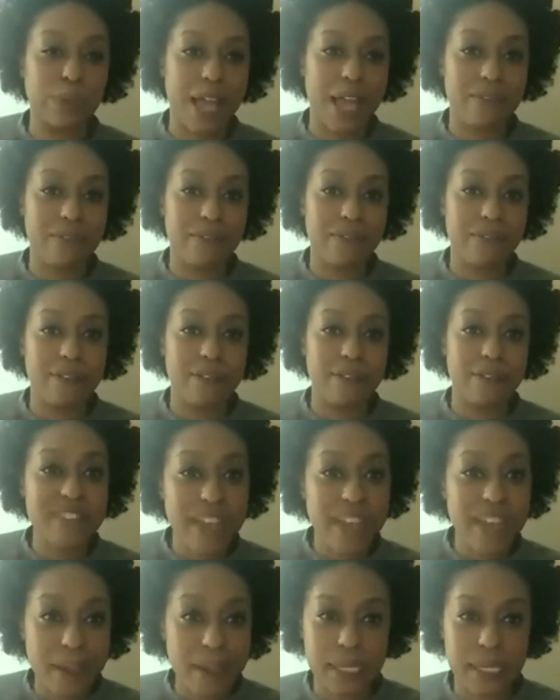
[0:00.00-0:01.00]
We have a
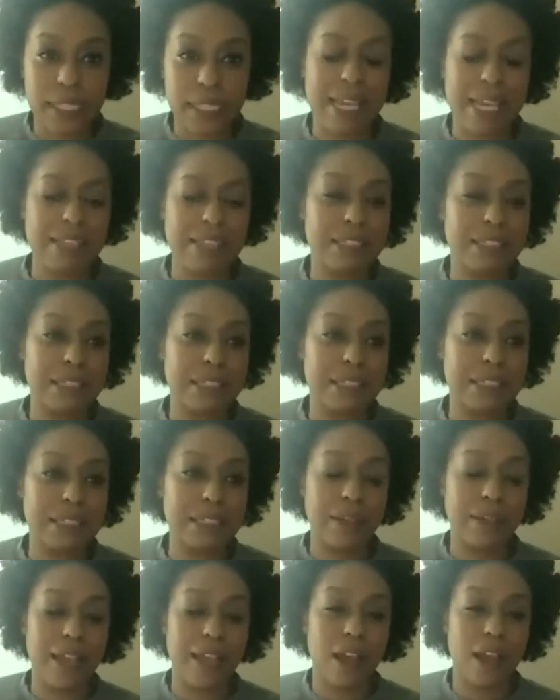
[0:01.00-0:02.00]
VIP list, we
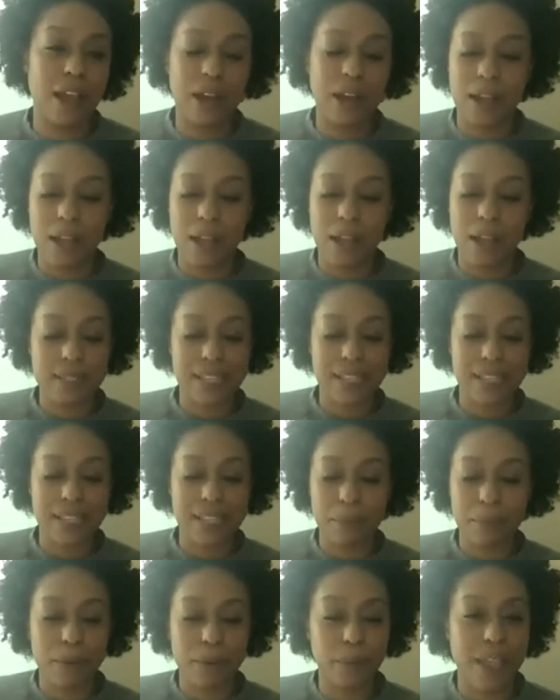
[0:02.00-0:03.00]
are a segment.
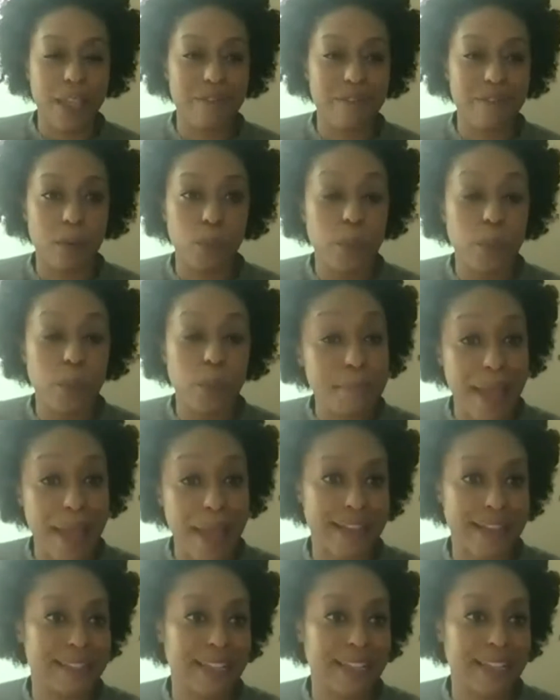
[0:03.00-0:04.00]
We have a win back
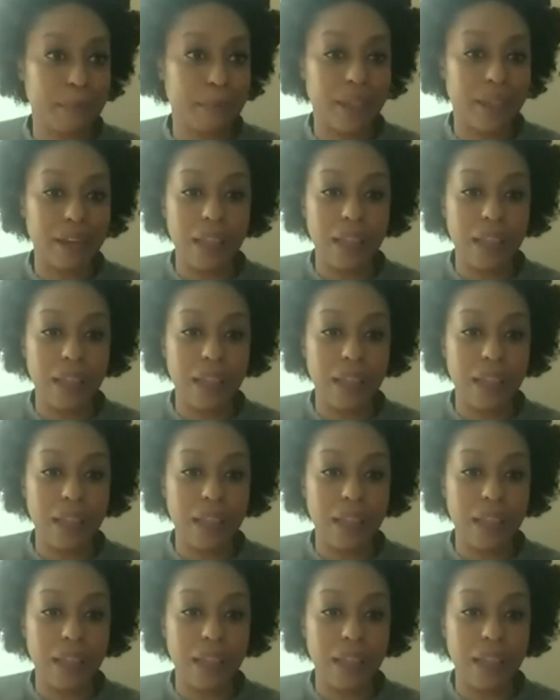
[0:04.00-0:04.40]
segment.